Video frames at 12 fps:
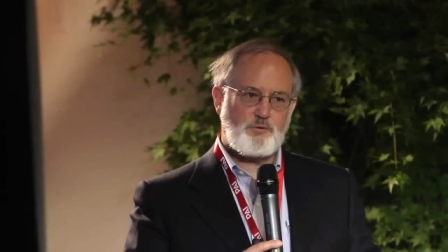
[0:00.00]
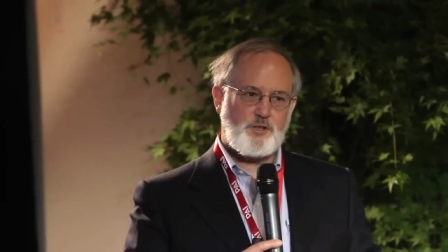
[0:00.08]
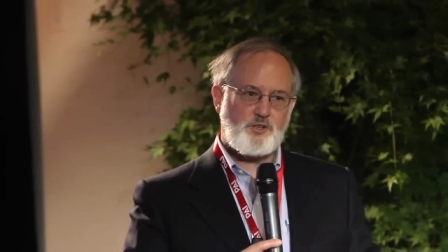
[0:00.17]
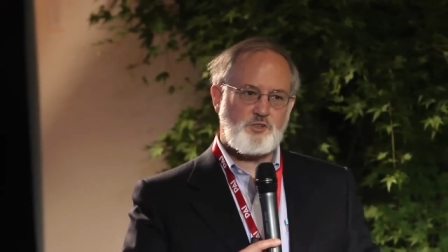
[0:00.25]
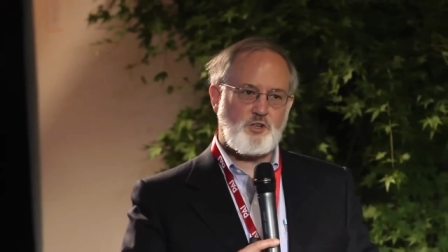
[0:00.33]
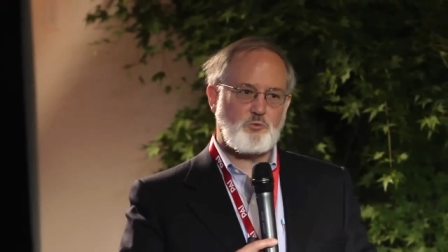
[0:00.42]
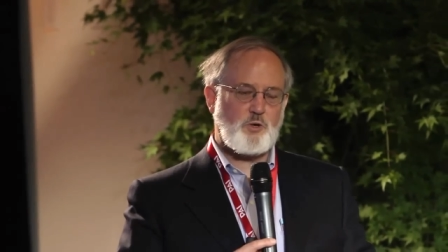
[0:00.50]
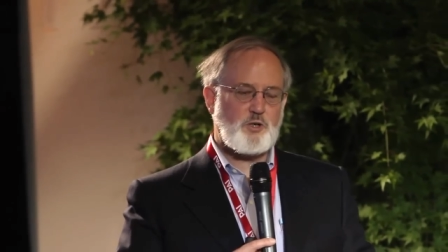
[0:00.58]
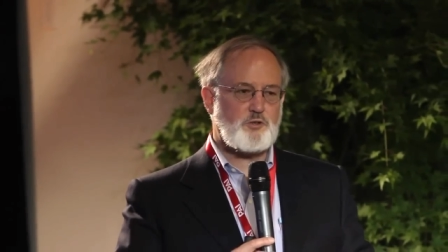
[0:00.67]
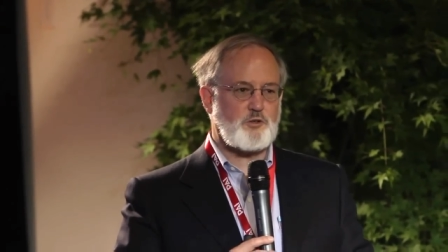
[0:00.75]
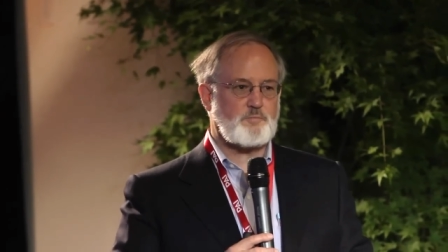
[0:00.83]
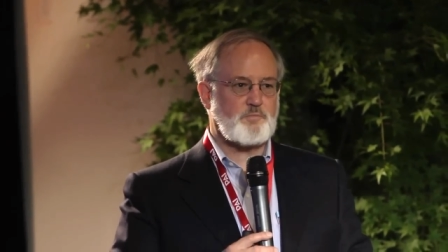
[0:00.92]
they freeze in the
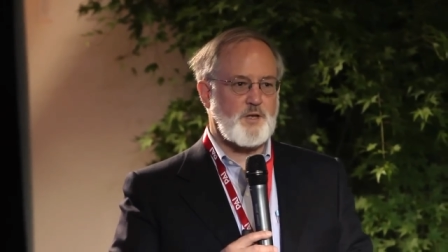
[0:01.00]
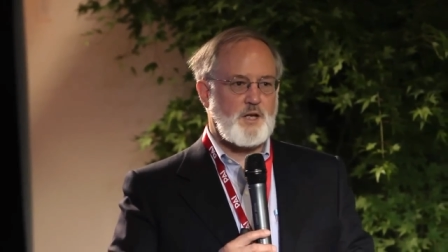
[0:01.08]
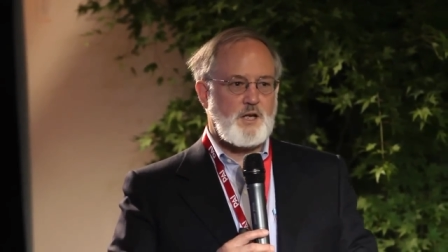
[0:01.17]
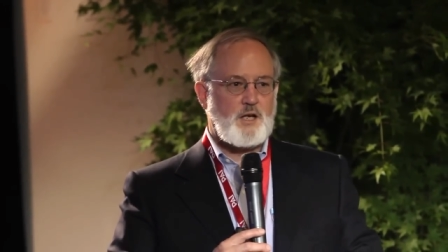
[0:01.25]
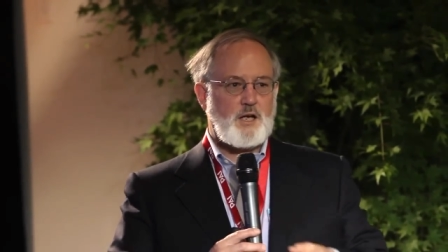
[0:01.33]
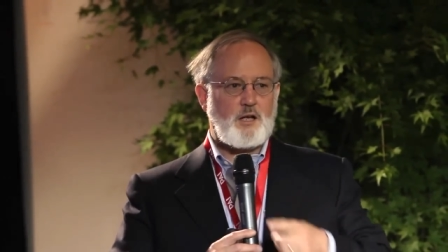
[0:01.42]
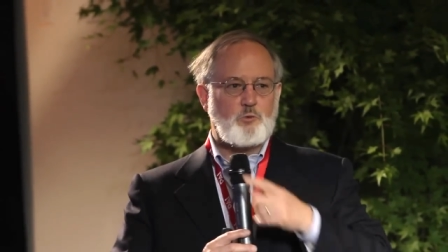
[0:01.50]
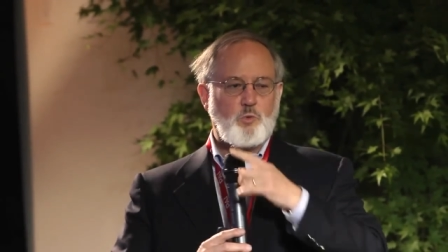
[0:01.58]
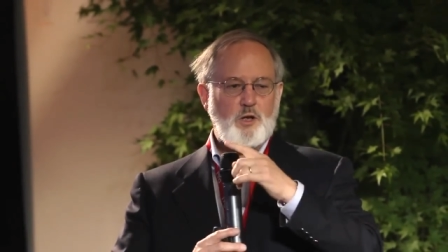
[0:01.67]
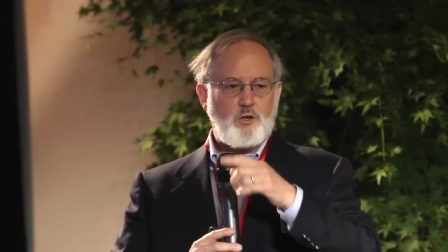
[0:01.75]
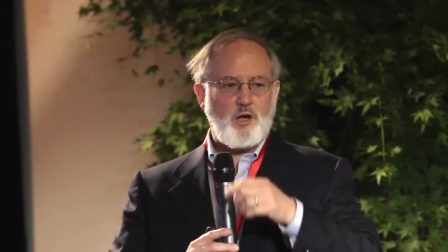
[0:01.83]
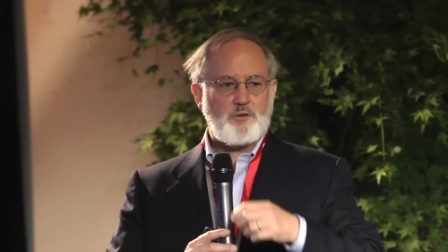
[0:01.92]
winter.
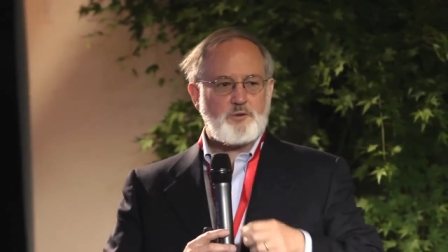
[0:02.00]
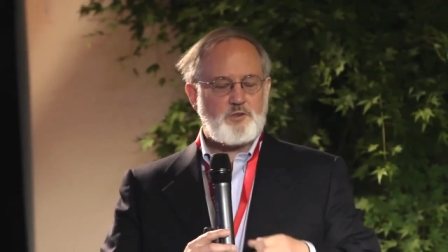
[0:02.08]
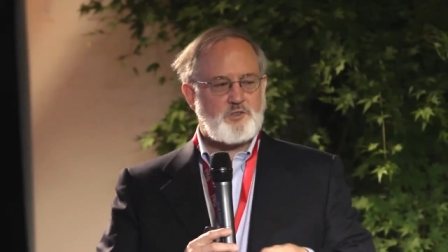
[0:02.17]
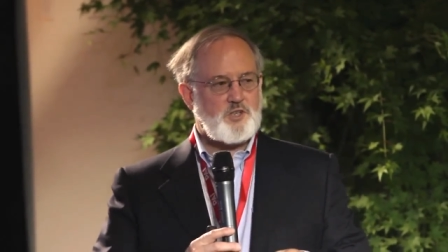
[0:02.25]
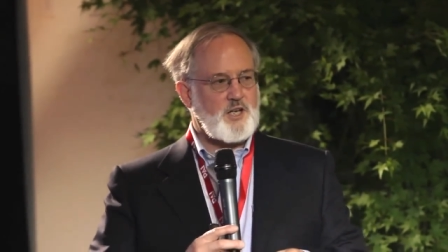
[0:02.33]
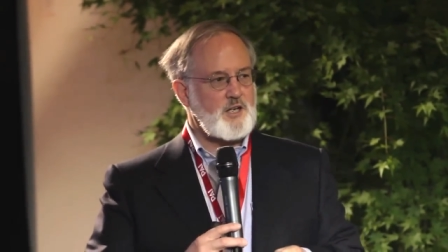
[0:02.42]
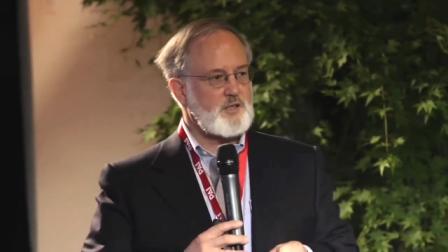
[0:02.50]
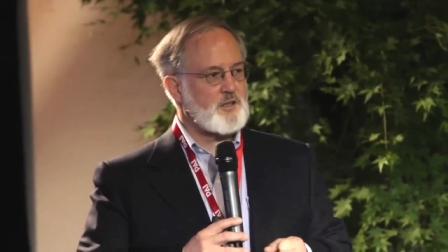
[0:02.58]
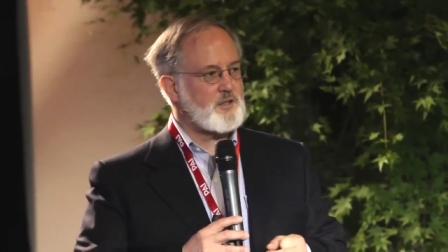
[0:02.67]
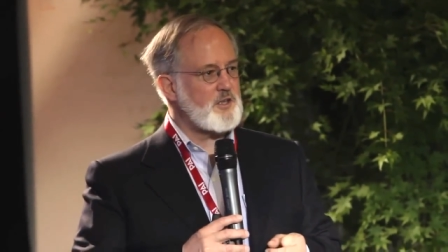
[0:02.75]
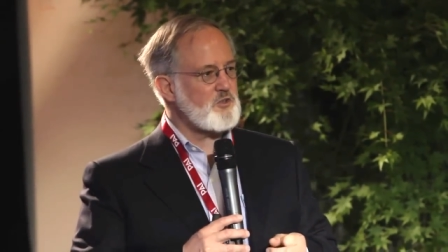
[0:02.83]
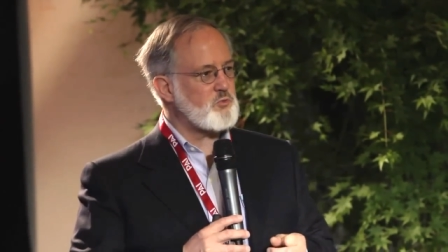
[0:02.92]
And one author
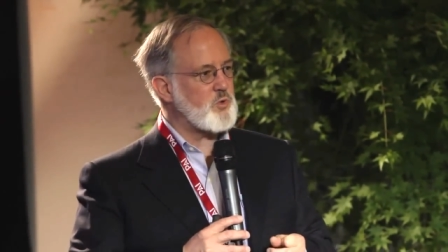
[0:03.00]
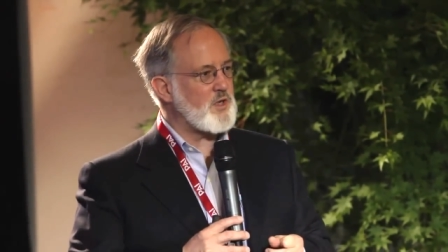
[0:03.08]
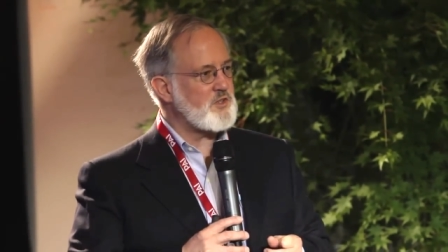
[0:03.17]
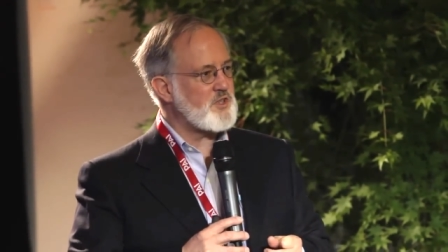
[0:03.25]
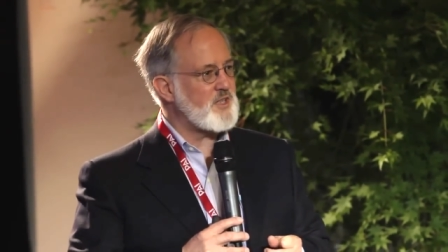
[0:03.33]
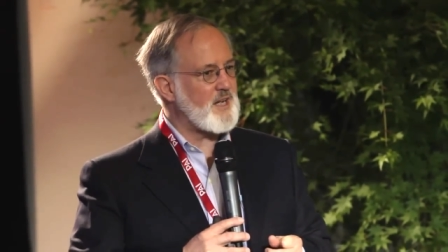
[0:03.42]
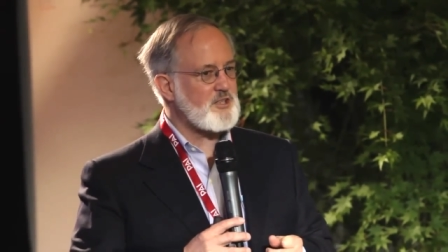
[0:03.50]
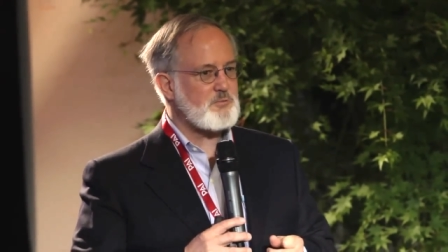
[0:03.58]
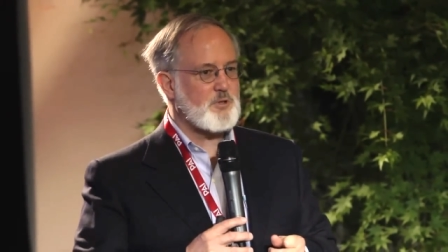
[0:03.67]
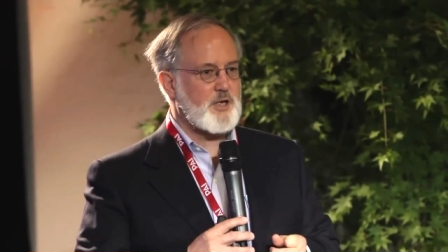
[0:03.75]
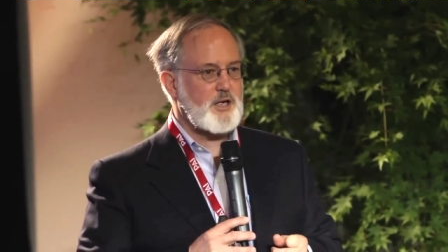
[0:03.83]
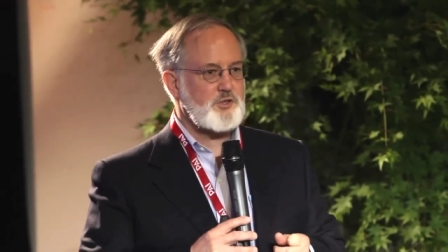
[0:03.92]
decided that this was the
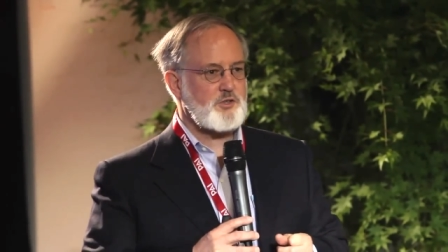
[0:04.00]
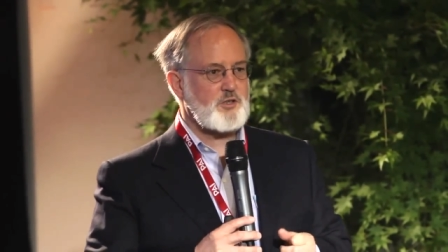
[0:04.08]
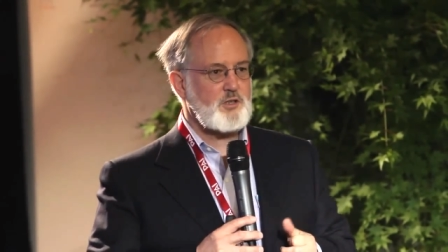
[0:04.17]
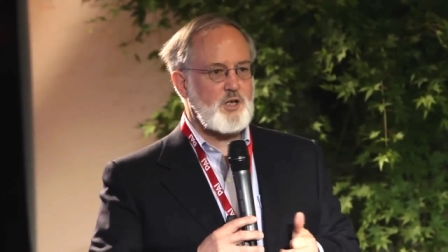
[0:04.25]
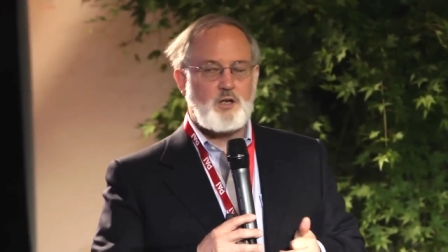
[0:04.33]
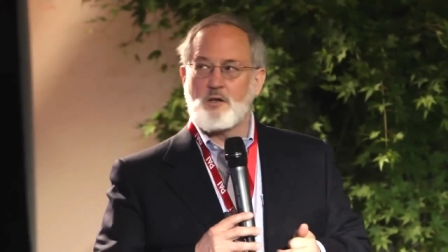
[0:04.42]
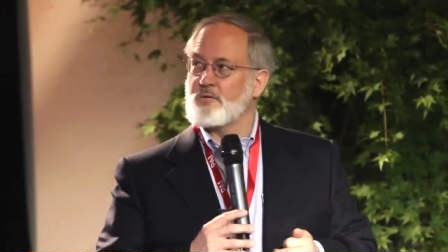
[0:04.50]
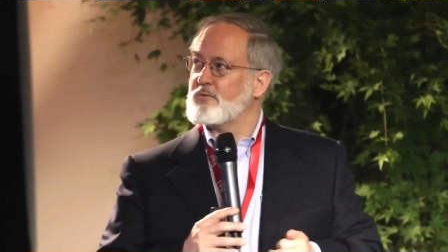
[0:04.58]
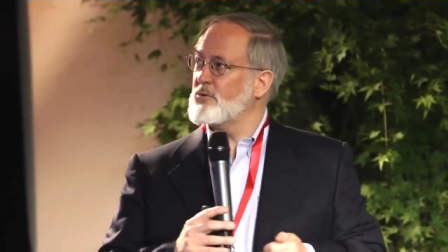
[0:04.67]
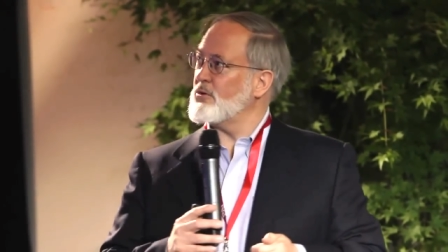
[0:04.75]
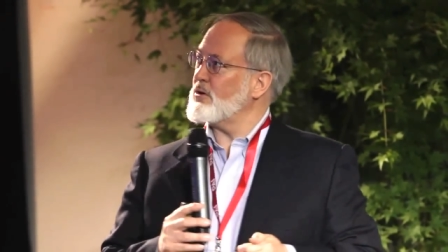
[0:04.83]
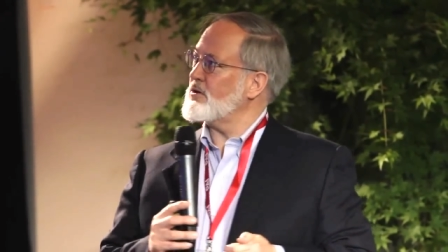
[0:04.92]
explanation
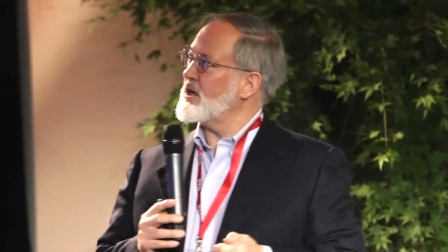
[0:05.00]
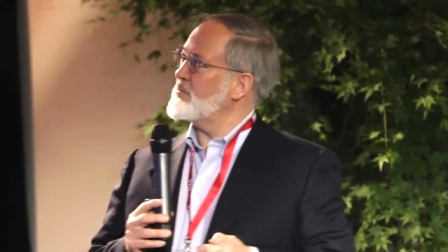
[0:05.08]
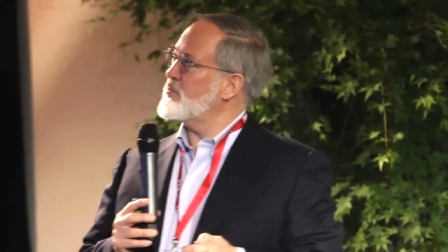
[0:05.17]
for